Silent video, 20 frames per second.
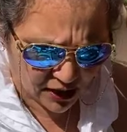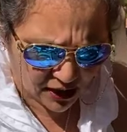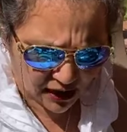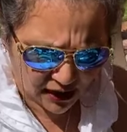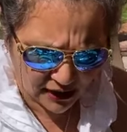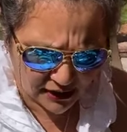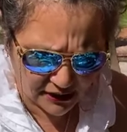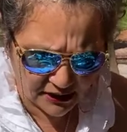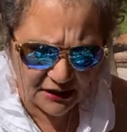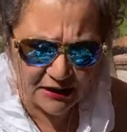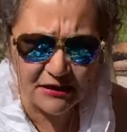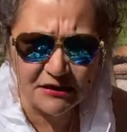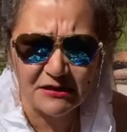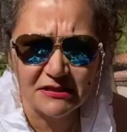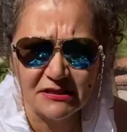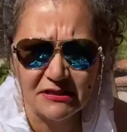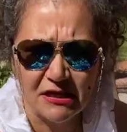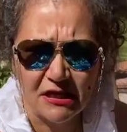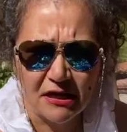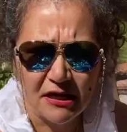at least
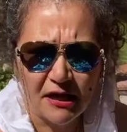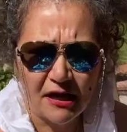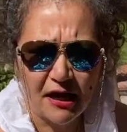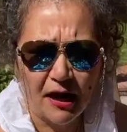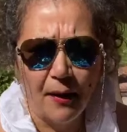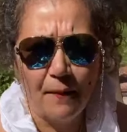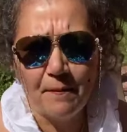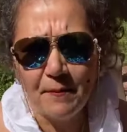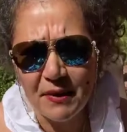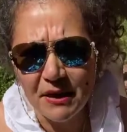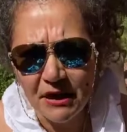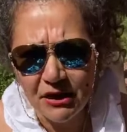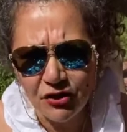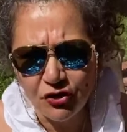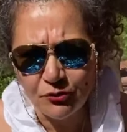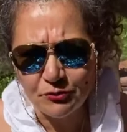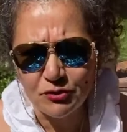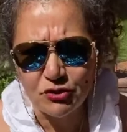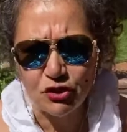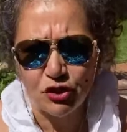a
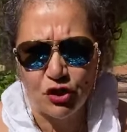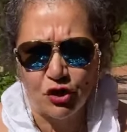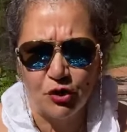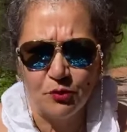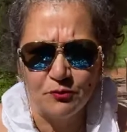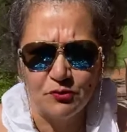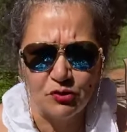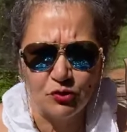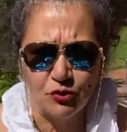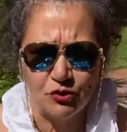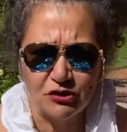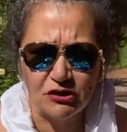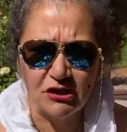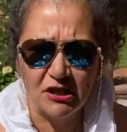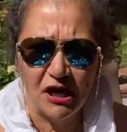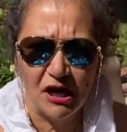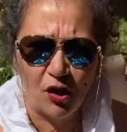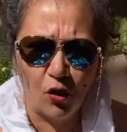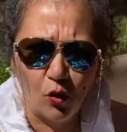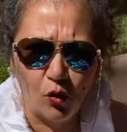medium term, so it's
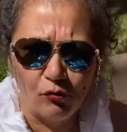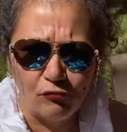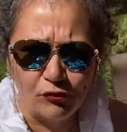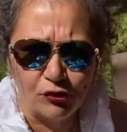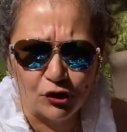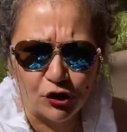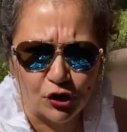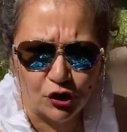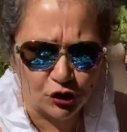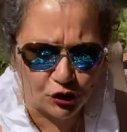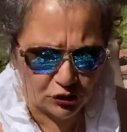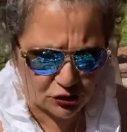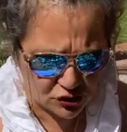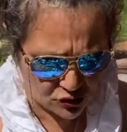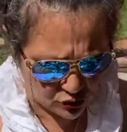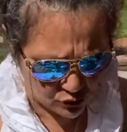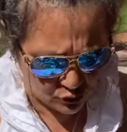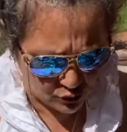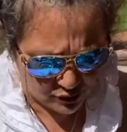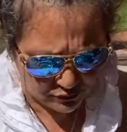not overcooked, so
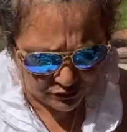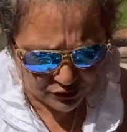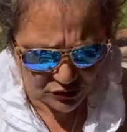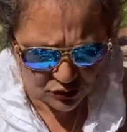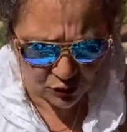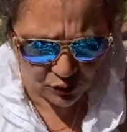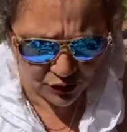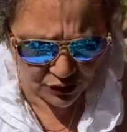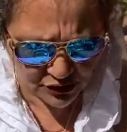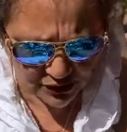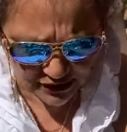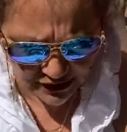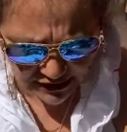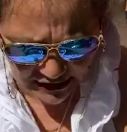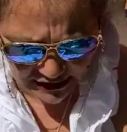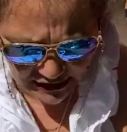whoever's going to eat